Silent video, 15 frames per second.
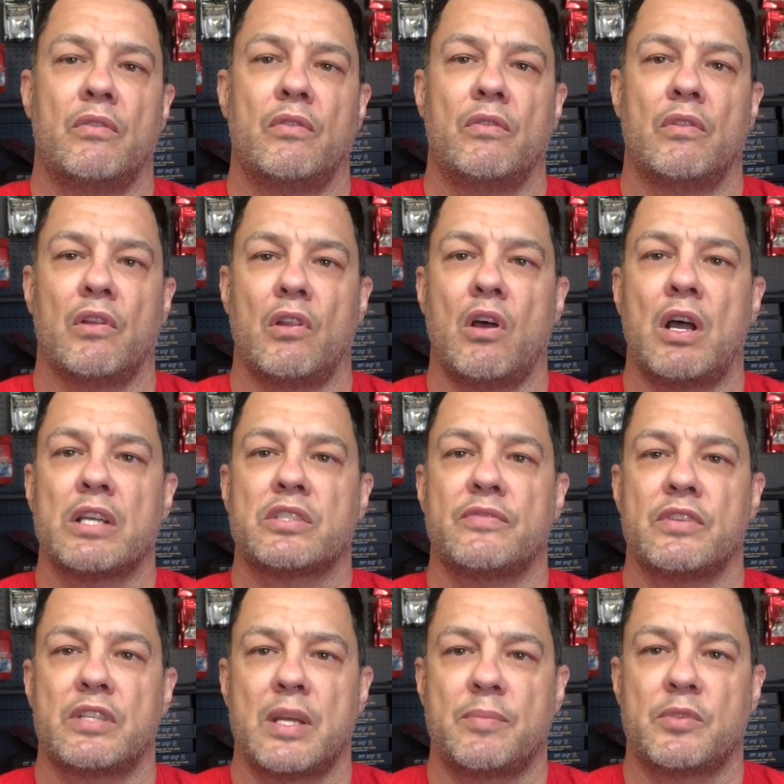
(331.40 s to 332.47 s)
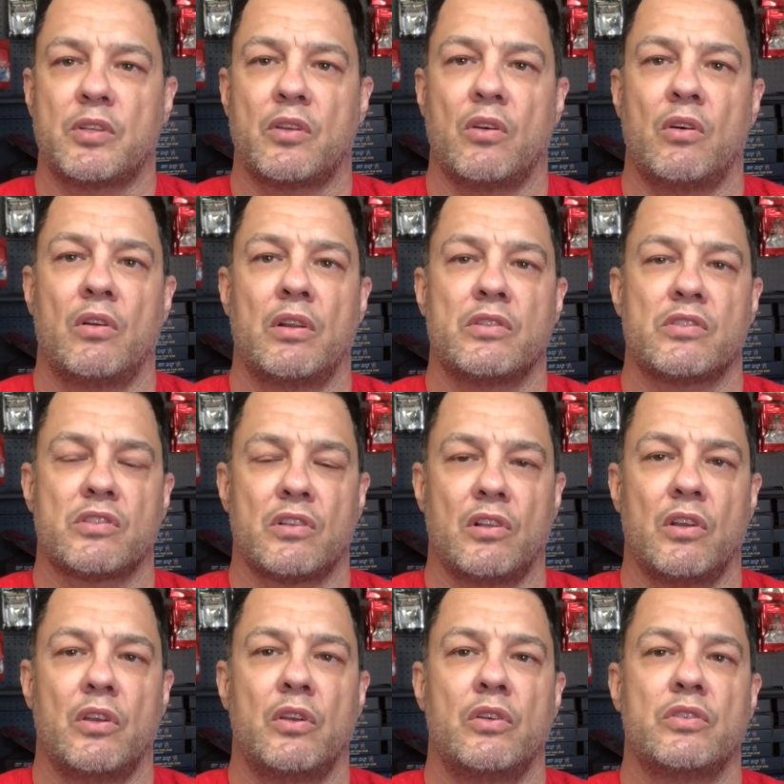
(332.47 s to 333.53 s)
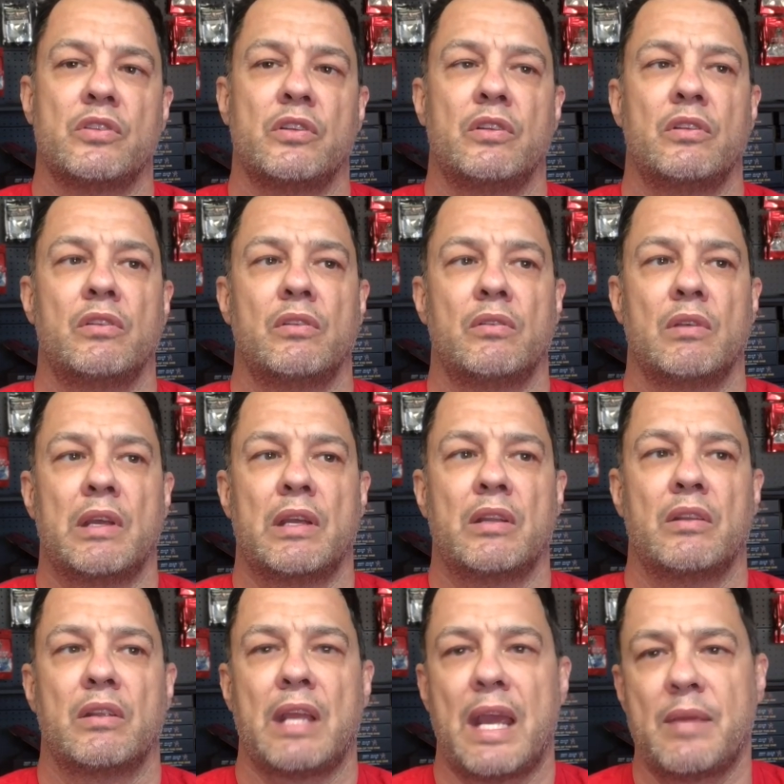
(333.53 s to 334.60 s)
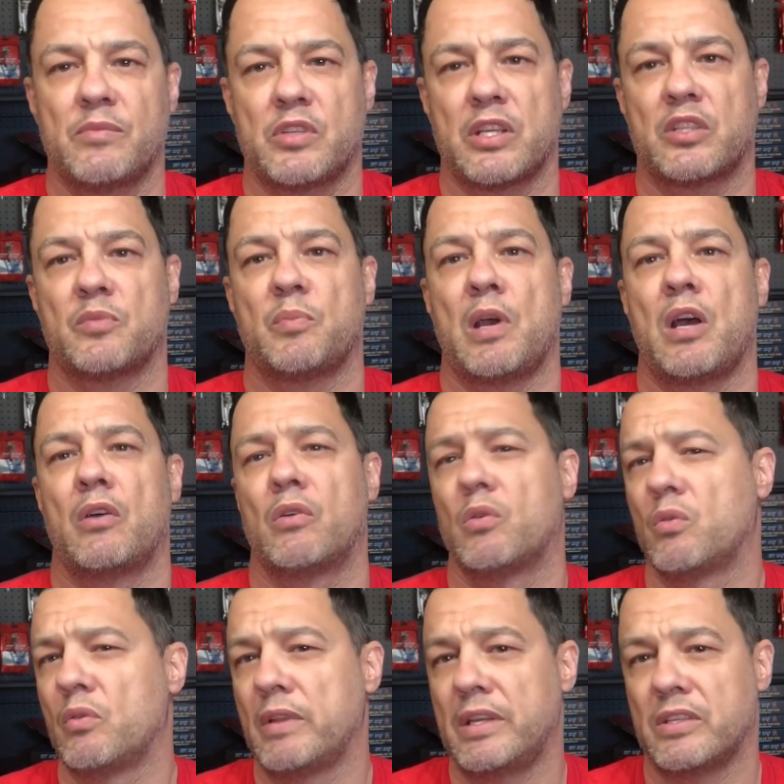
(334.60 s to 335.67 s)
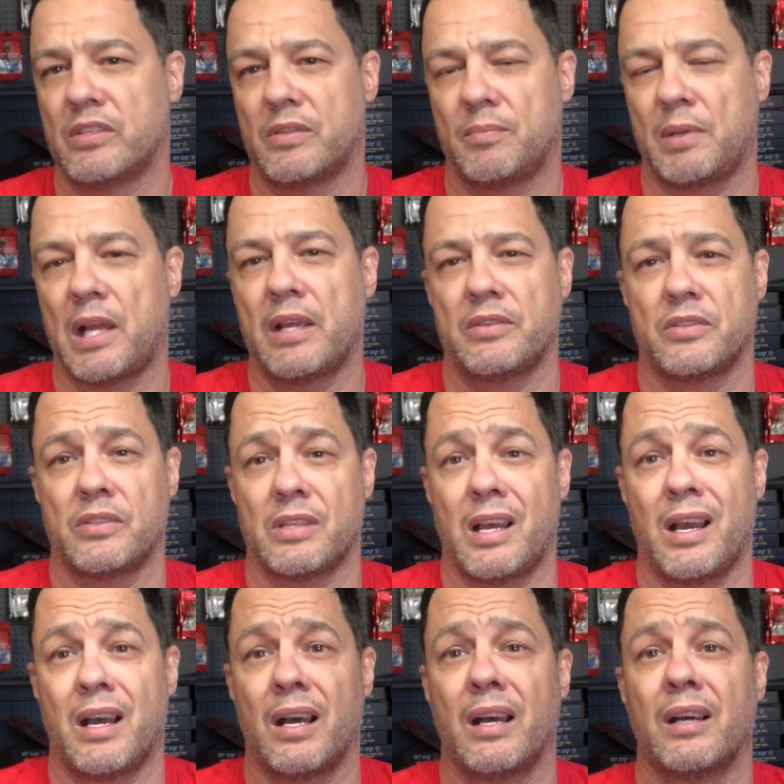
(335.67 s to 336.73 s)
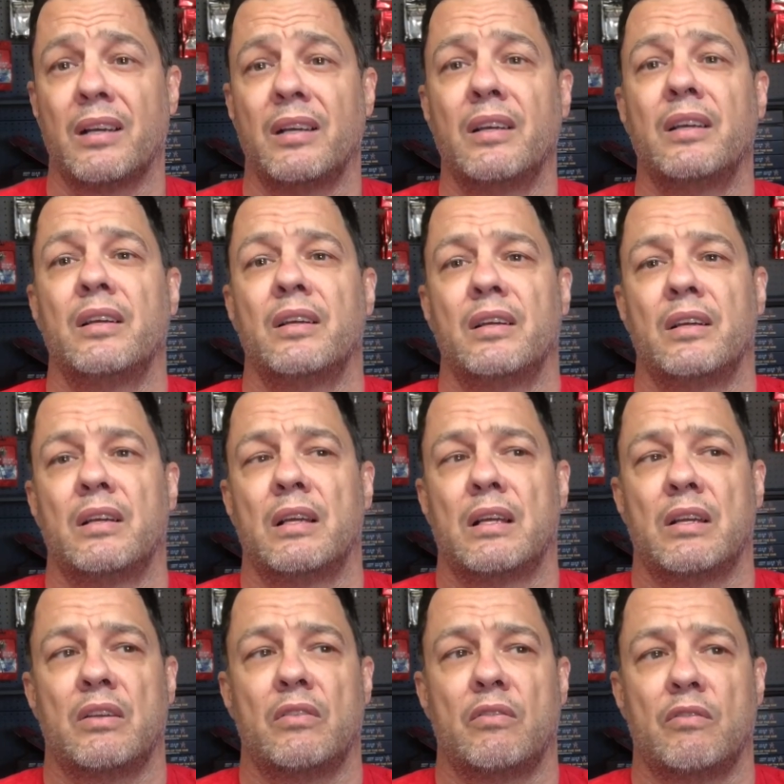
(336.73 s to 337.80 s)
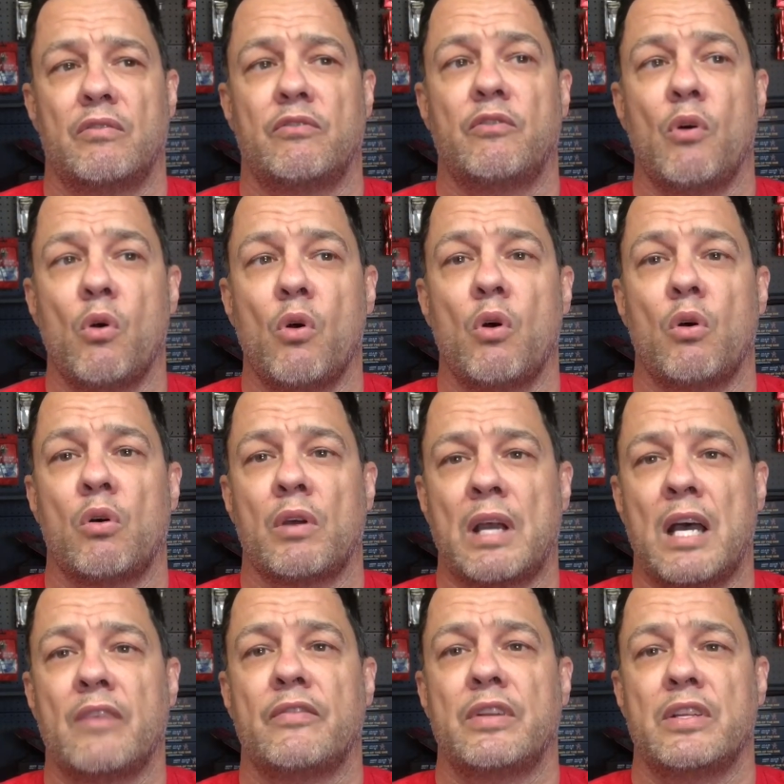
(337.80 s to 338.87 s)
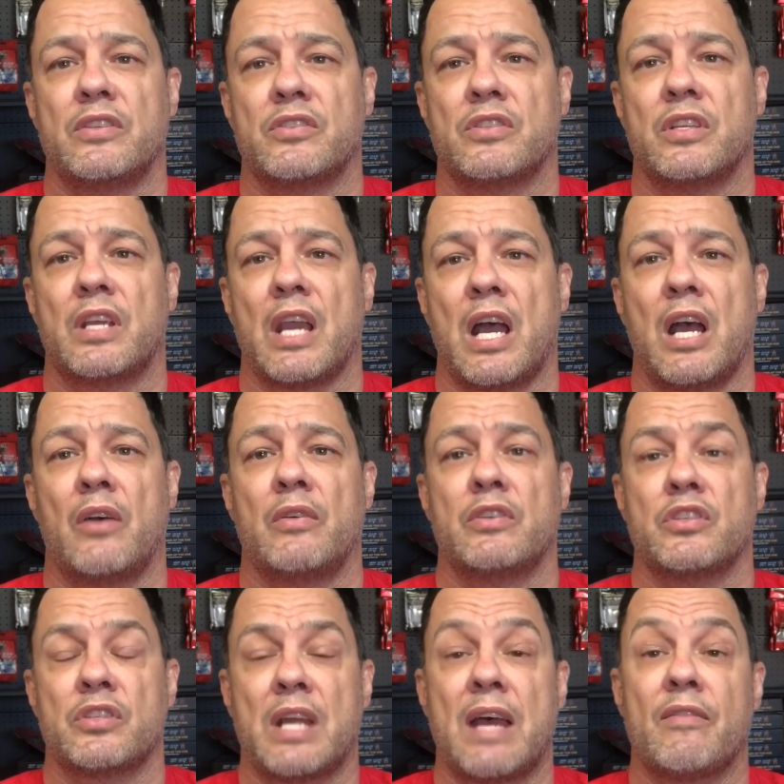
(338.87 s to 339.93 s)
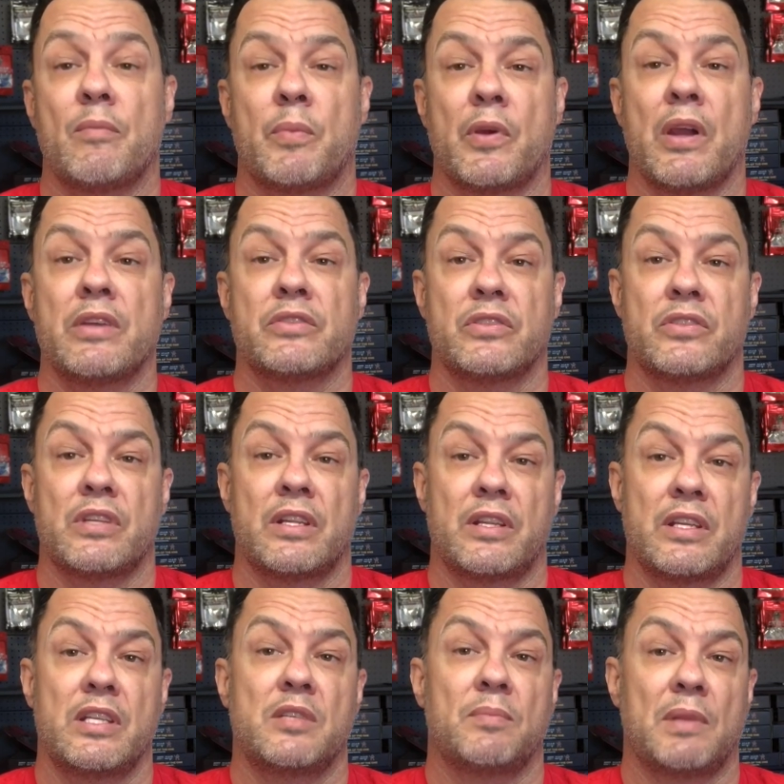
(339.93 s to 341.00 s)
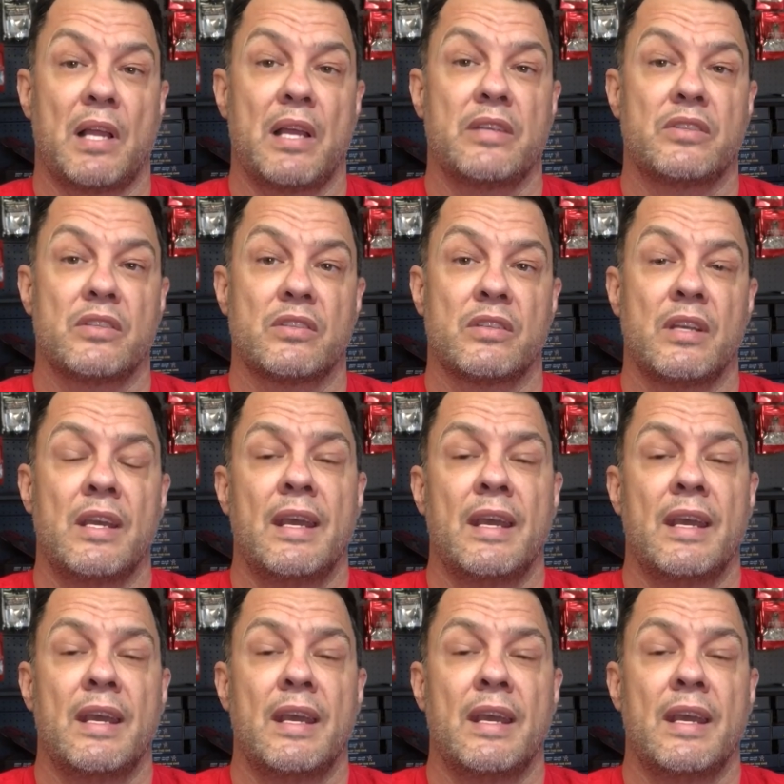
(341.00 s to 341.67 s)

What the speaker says: the likes of Adepticon and Salute and Games Expo and all these places are for companies to go and just have a presence at these places.